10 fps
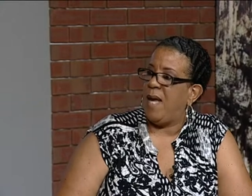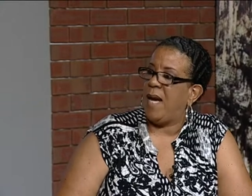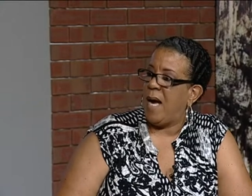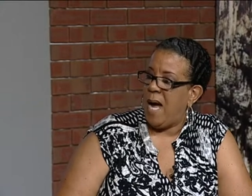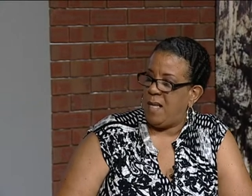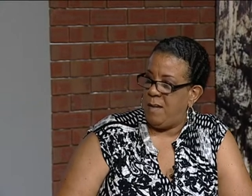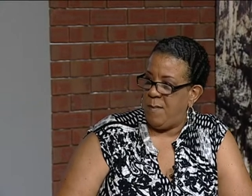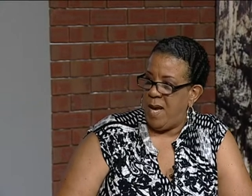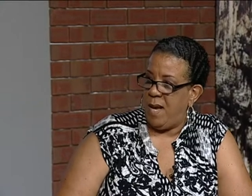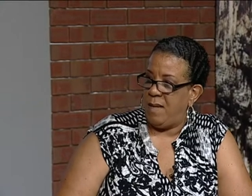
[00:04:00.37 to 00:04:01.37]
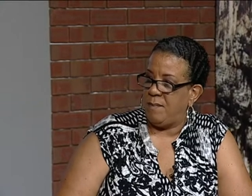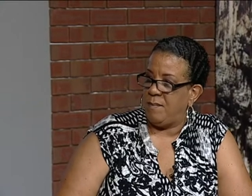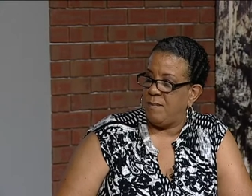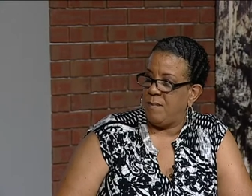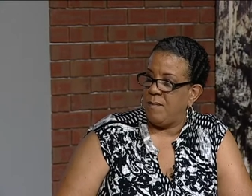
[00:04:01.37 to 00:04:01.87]
that godly man. Mm
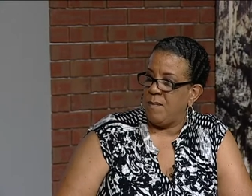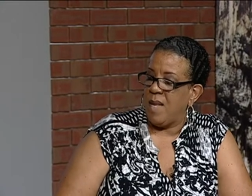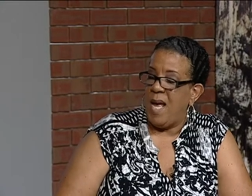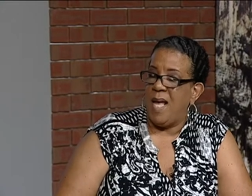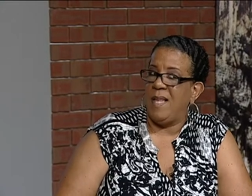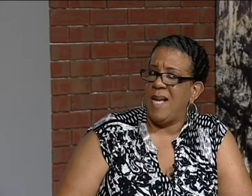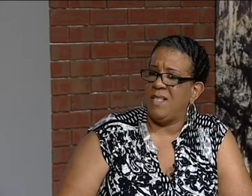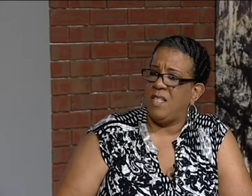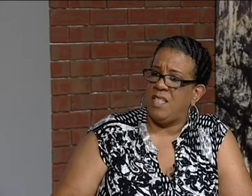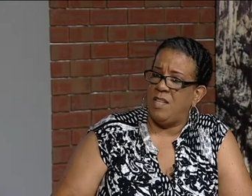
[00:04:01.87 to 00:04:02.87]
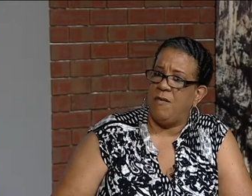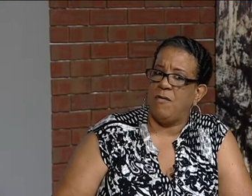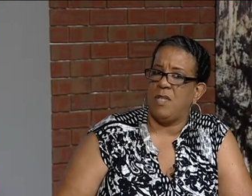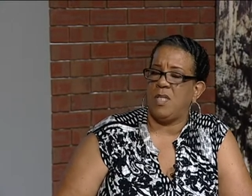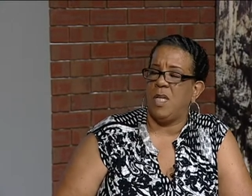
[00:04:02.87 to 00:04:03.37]
-hmm. And that's the
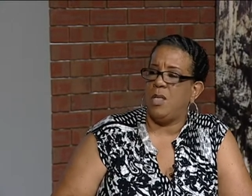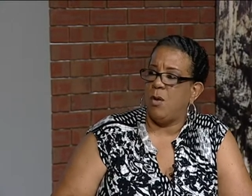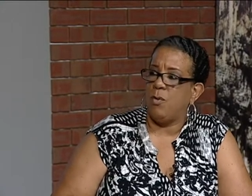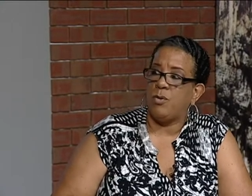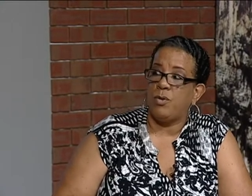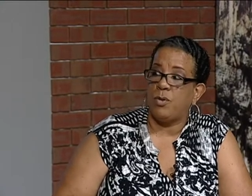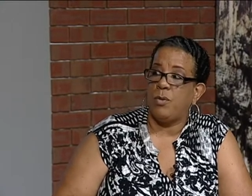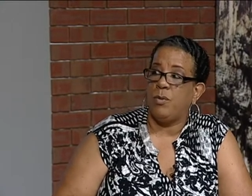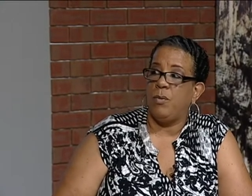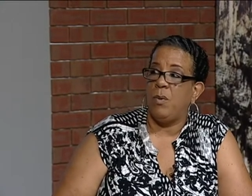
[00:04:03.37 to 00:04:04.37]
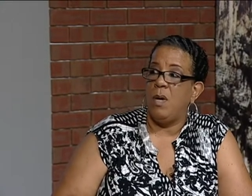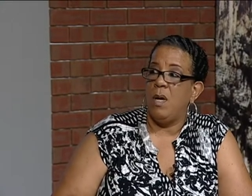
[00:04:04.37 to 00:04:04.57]
difference in those two